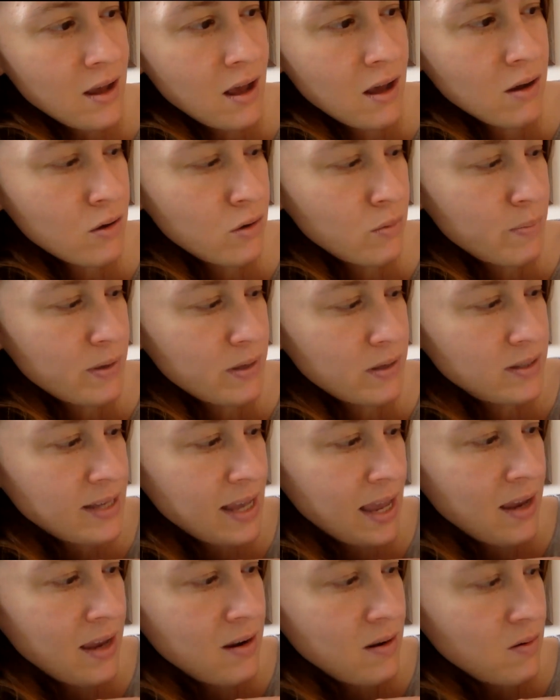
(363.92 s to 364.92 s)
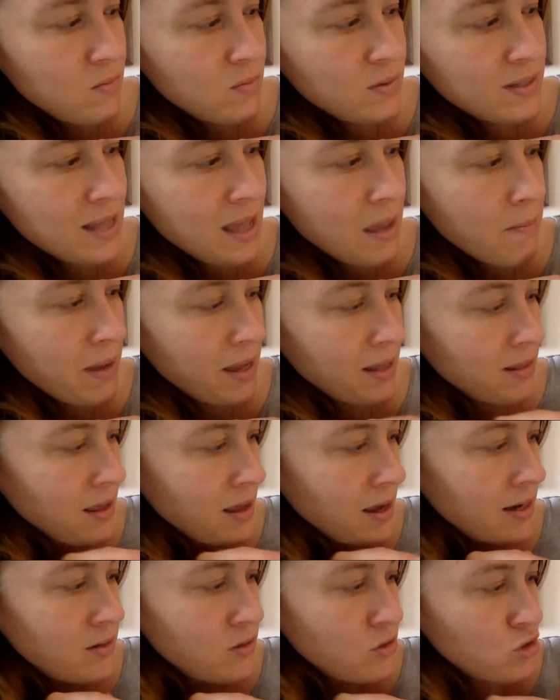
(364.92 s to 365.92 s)
Uncle Bill said was that my
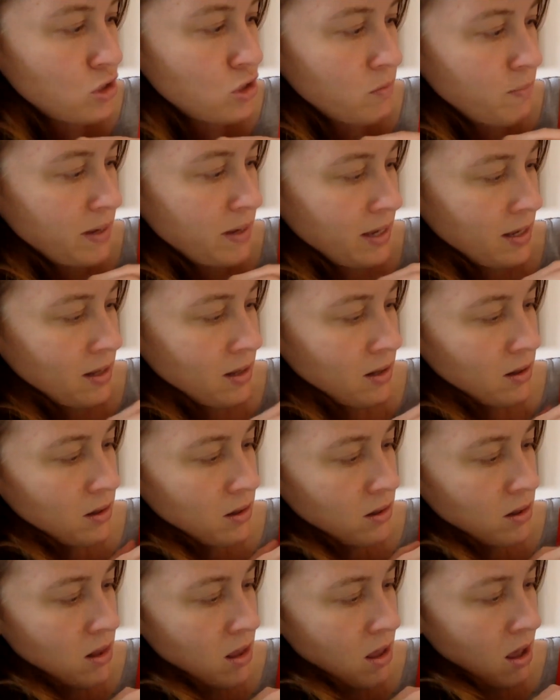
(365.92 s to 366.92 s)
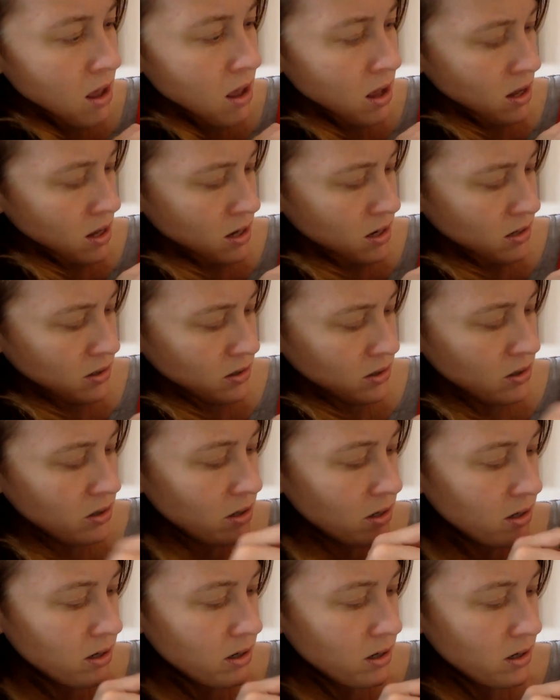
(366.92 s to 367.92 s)
lines should be
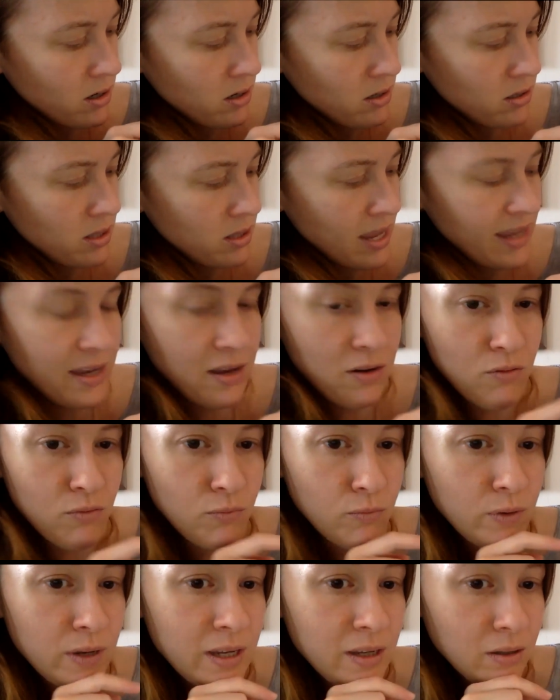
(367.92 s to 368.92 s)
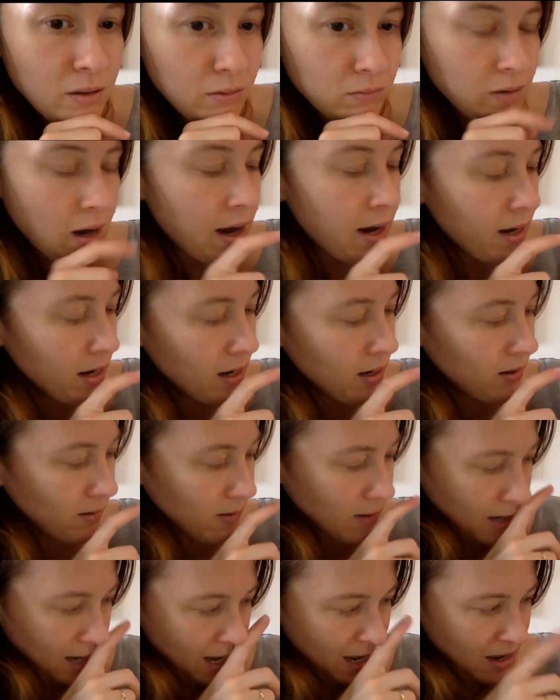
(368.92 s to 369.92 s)
longer, like in real writing.
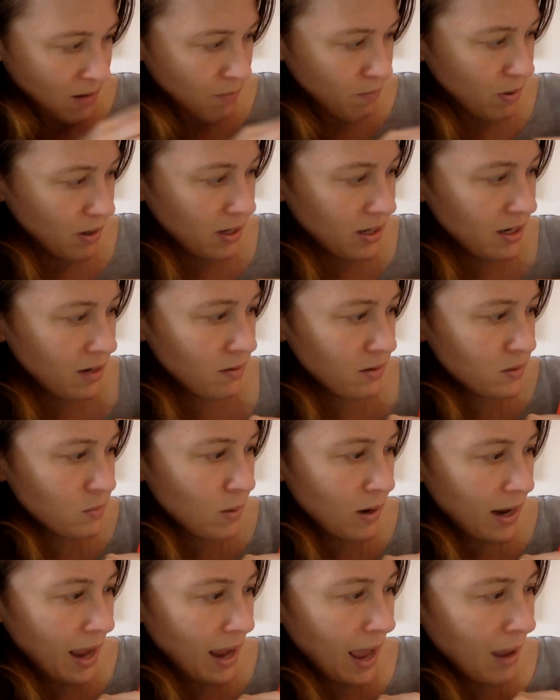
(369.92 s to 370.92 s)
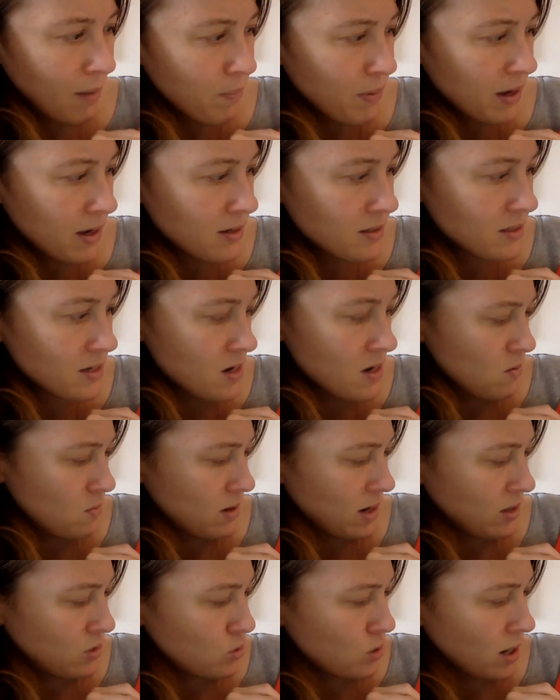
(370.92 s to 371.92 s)
But here's what happens
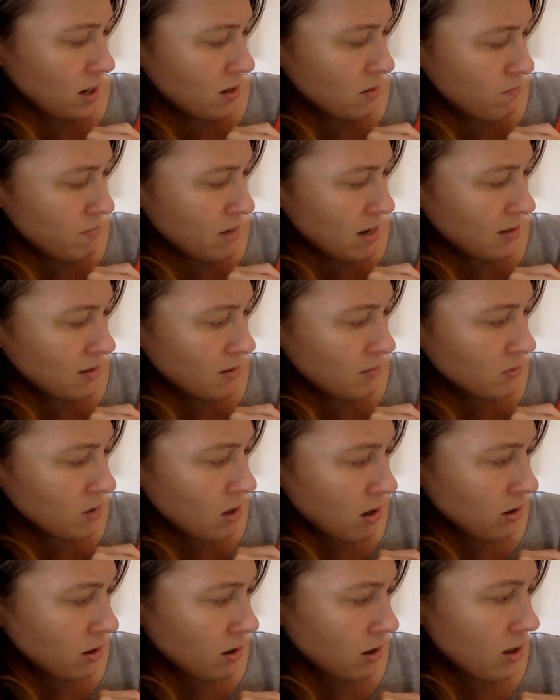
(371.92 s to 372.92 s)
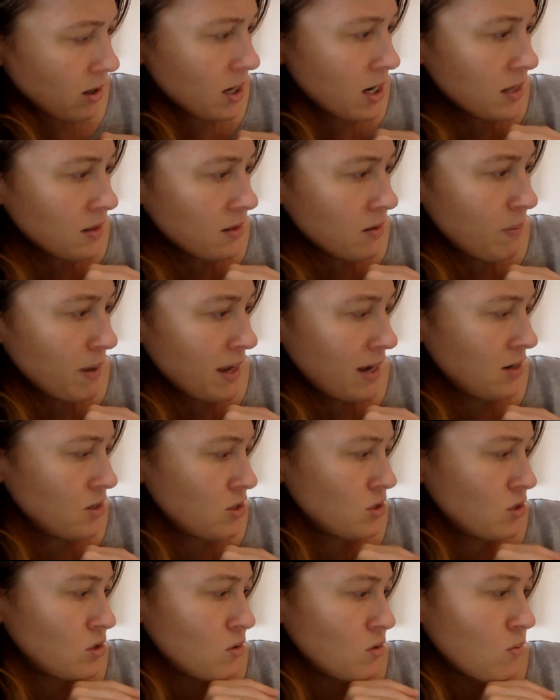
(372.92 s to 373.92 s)
when I try to make them longer. The page
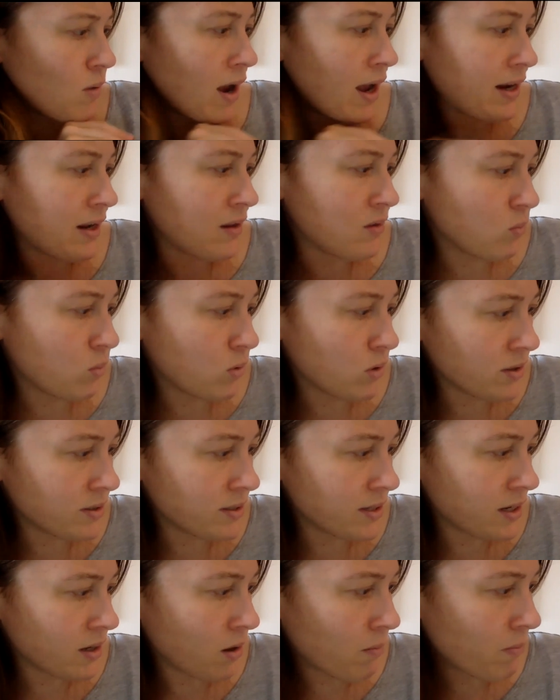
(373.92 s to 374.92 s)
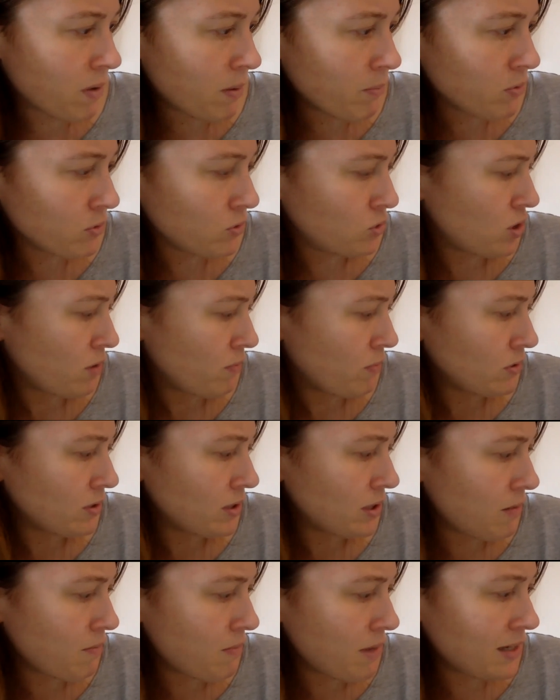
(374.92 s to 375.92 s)
is too wide and the words get all mumbled jumbled
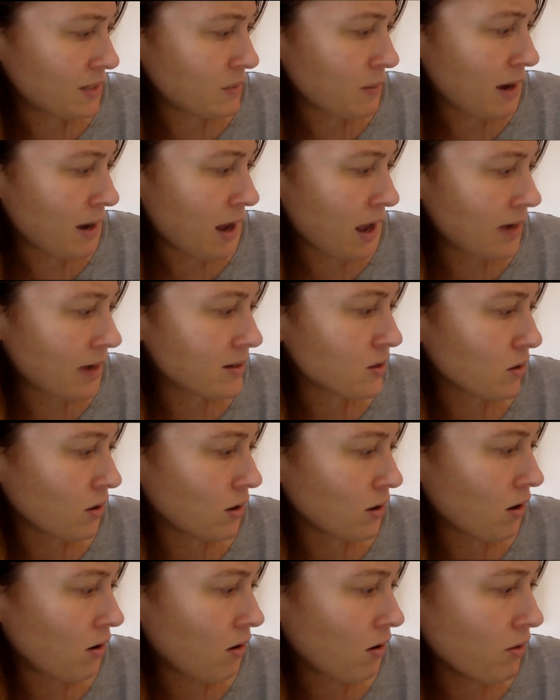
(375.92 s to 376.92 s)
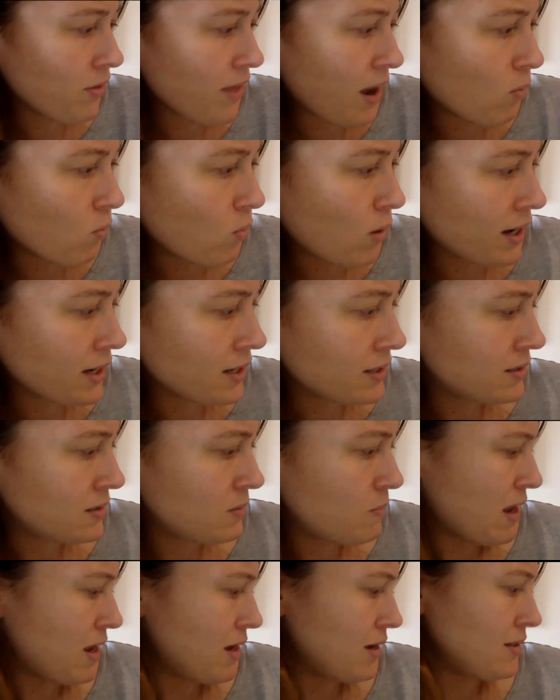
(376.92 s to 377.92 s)
and it makes my eyes hurt, all that white
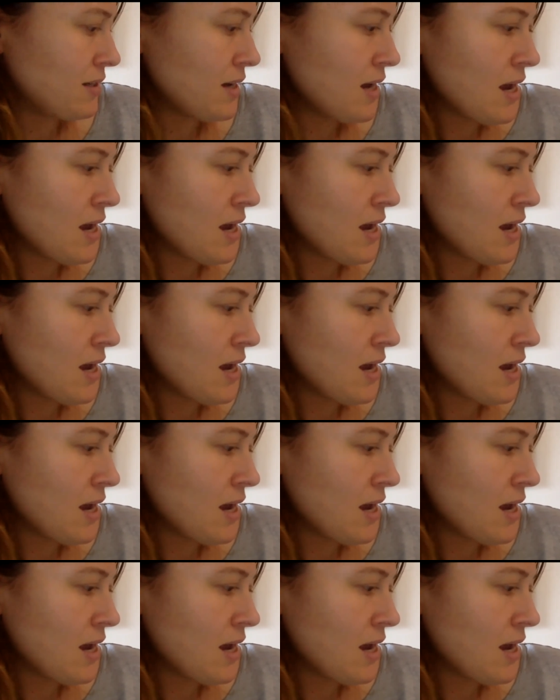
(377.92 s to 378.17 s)
space,